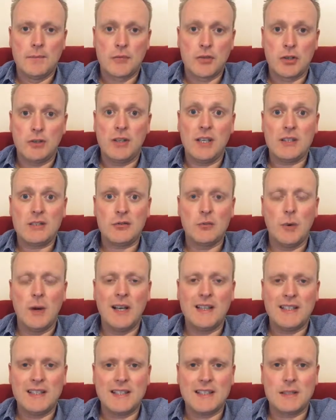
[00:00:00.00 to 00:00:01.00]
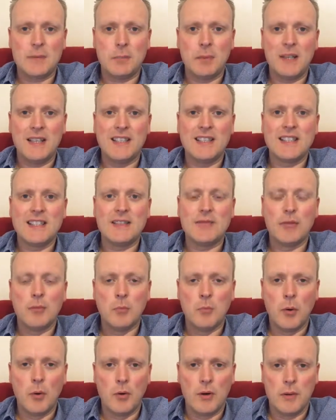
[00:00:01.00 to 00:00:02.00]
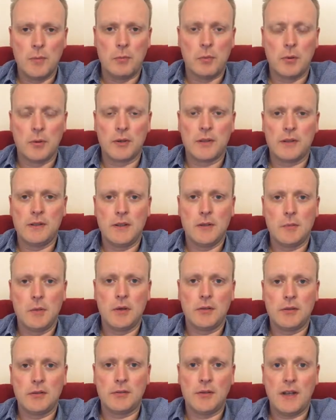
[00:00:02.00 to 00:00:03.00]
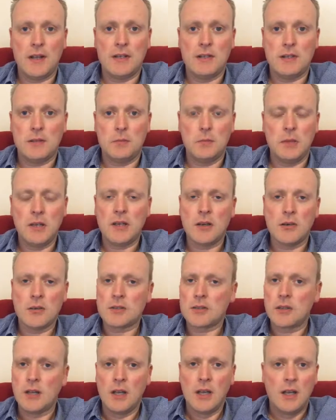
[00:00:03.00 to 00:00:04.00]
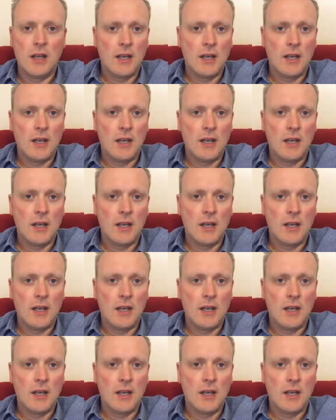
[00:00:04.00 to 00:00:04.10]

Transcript: So that's why discipline is even more important than motivation, because